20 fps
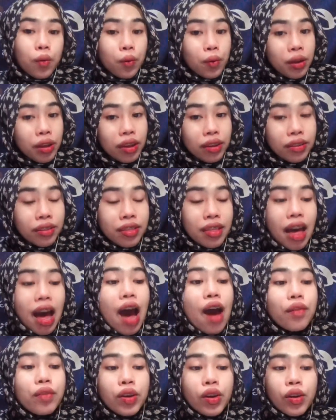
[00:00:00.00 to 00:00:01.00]

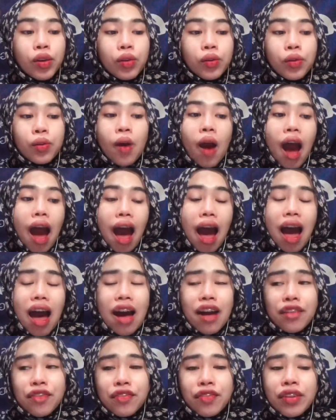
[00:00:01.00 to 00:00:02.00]
Without you,
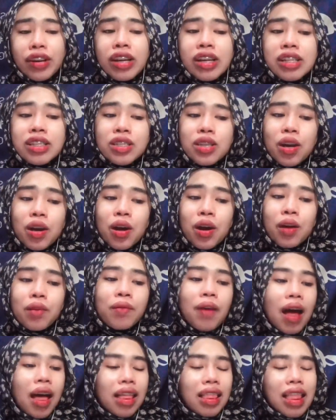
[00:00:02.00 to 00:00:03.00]
I feel dumb
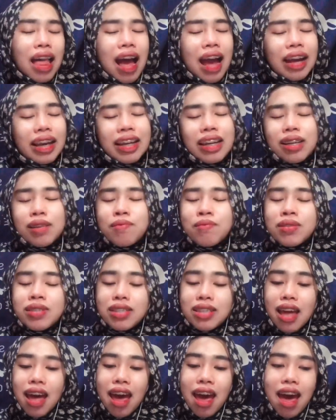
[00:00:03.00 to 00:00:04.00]
like I'm
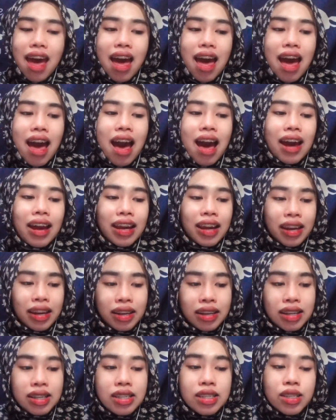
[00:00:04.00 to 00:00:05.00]
sad
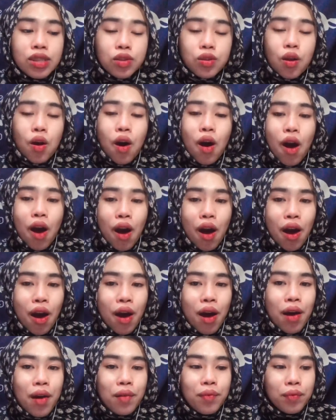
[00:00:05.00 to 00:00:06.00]
in the
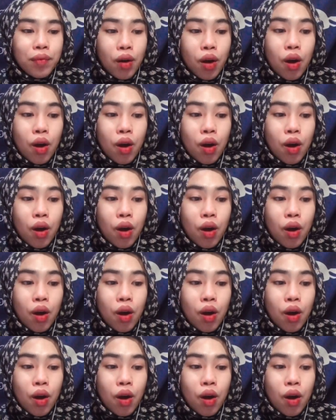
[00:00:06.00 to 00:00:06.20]
storm.